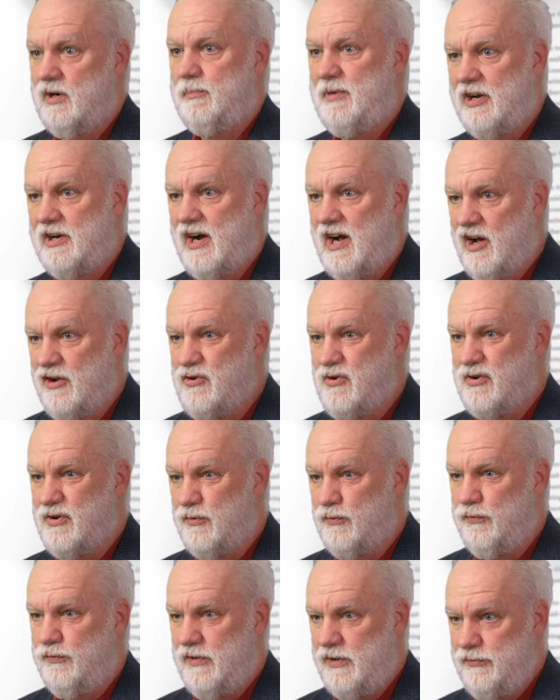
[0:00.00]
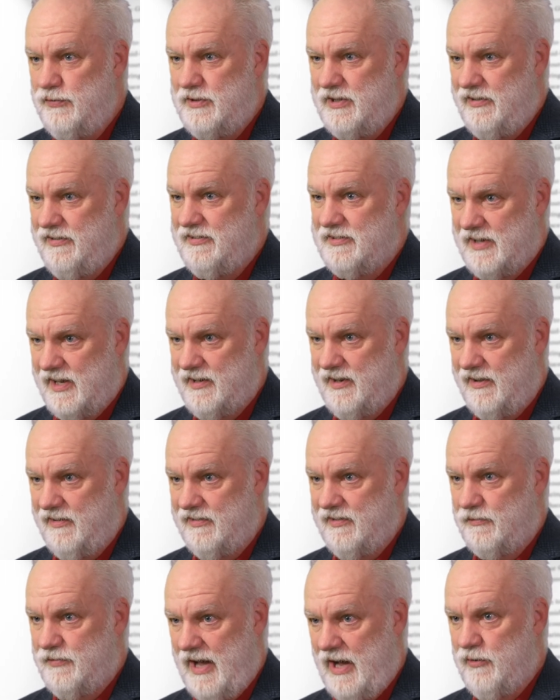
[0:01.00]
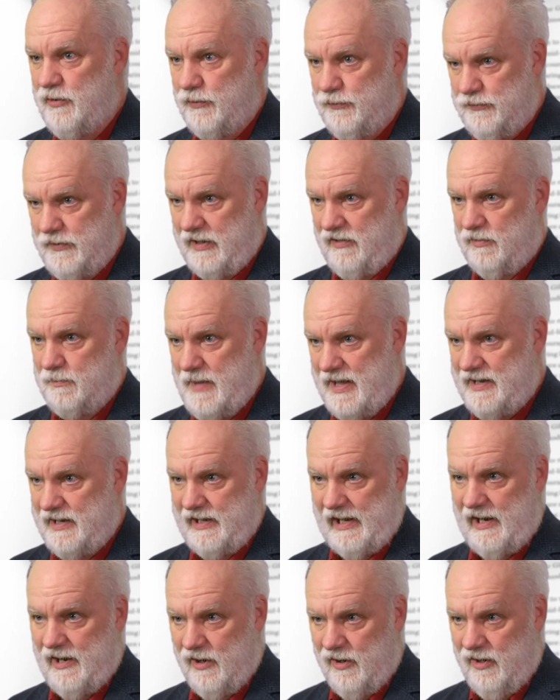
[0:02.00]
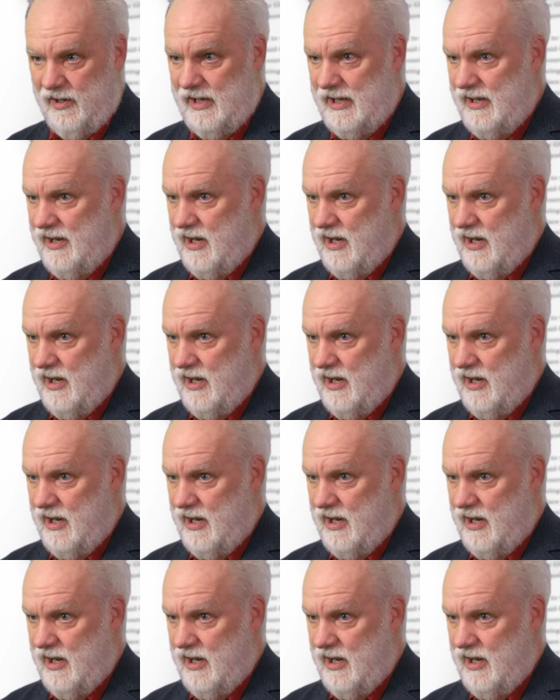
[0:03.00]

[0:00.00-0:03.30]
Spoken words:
about 150 studies of how to fix Medicare.